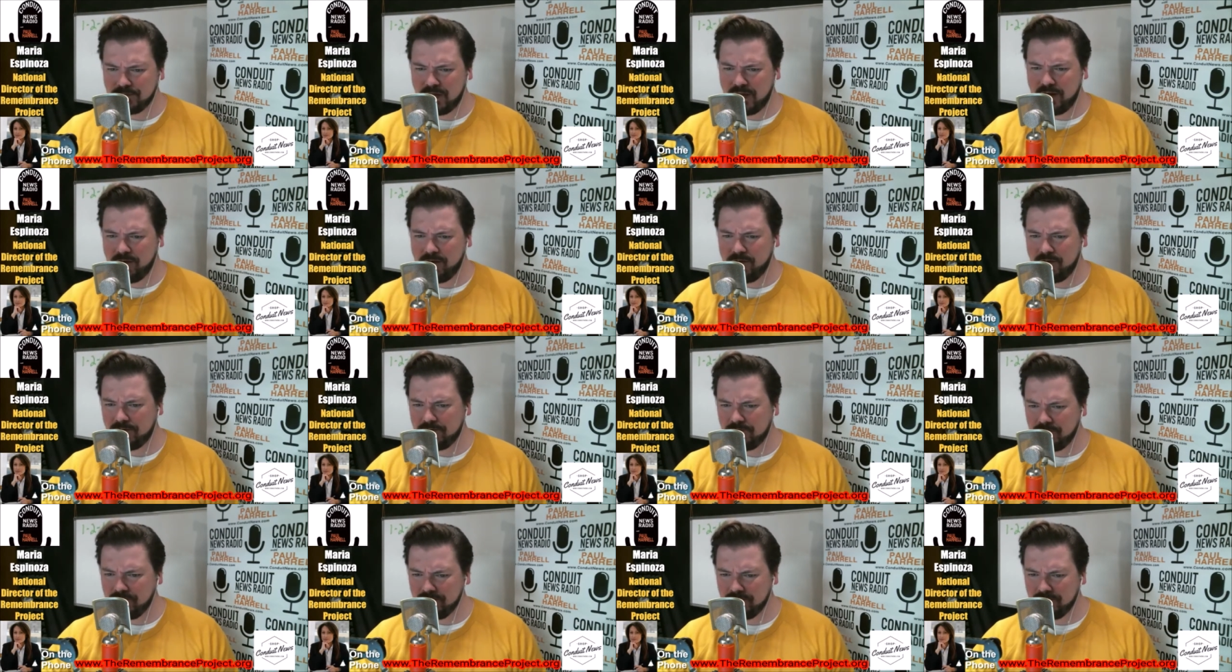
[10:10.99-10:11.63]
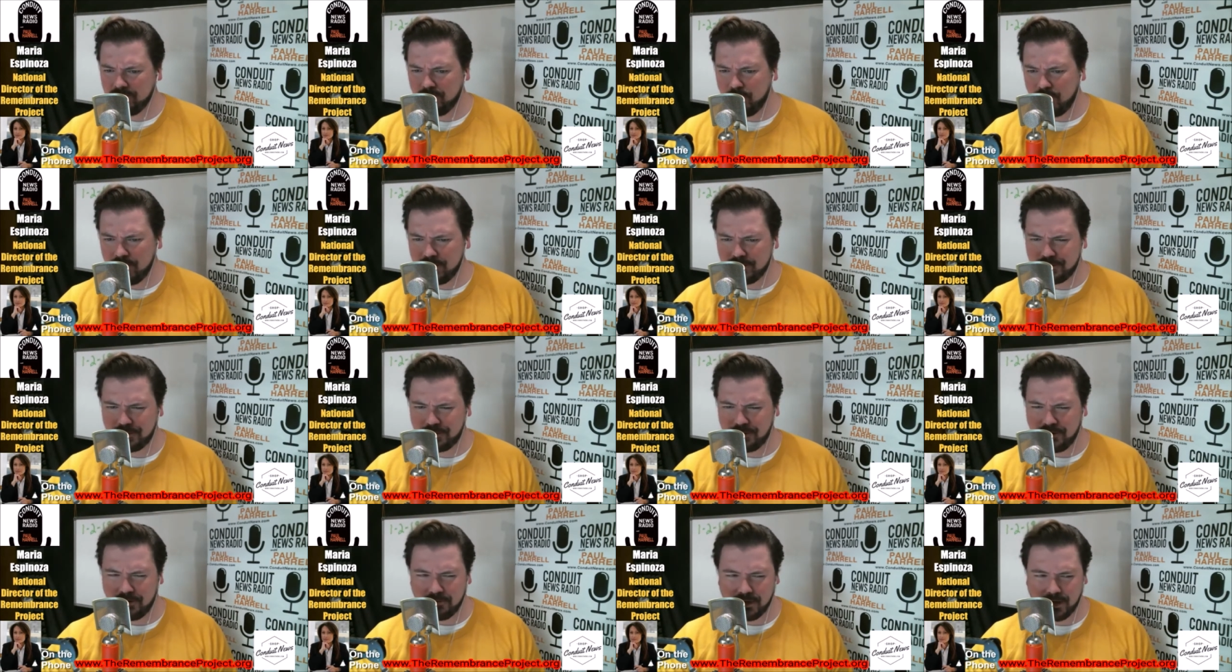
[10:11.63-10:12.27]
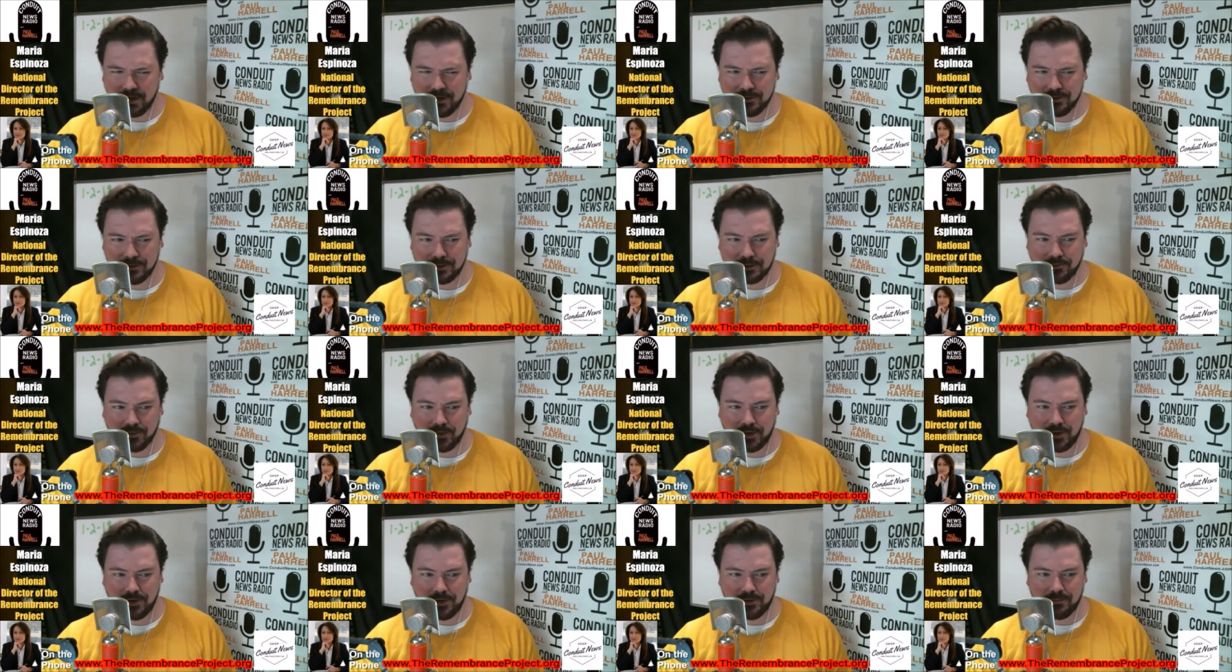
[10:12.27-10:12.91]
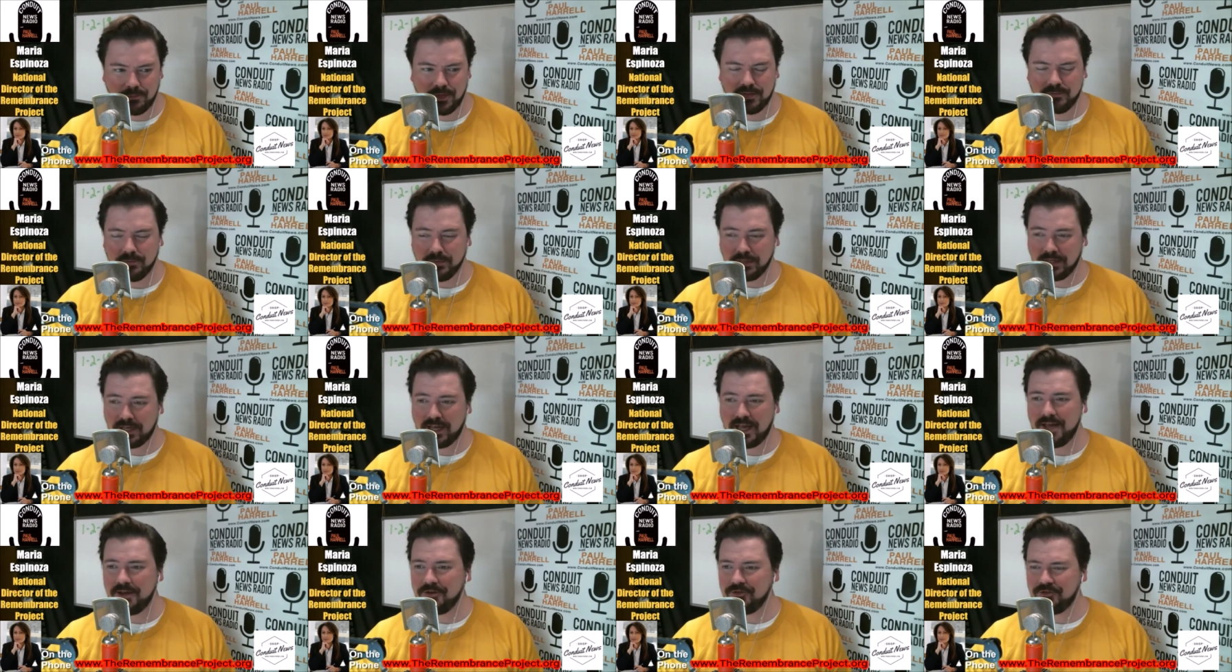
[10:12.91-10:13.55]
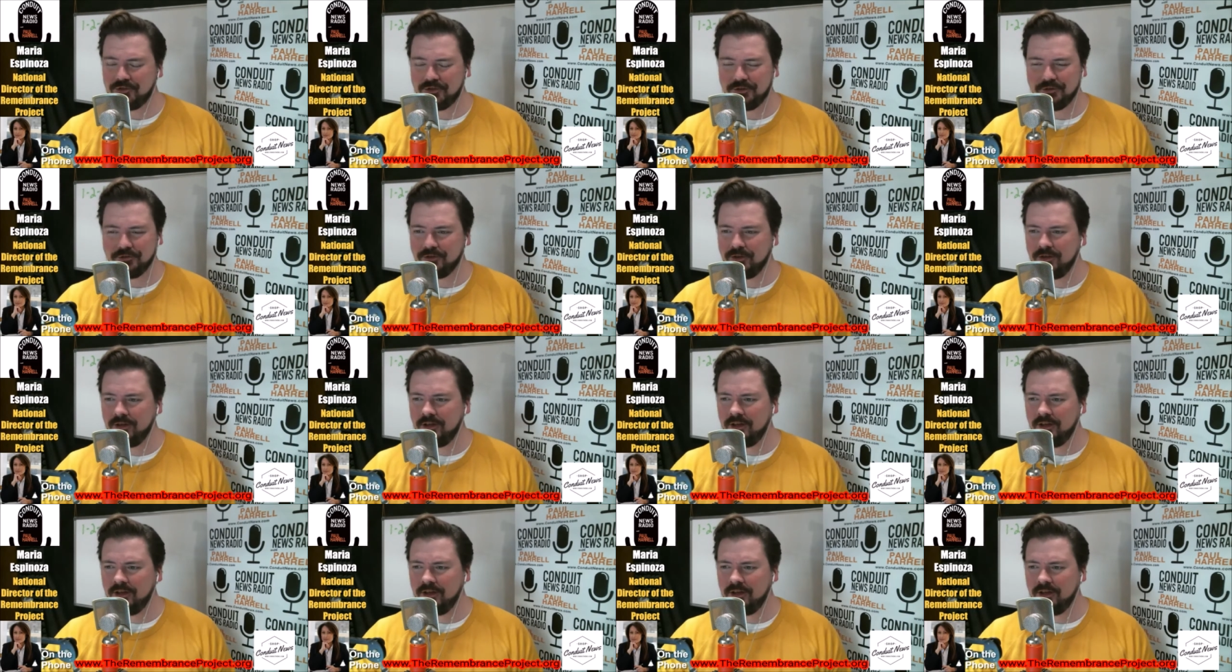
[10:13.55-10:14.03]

character in the Washington Post of all publications.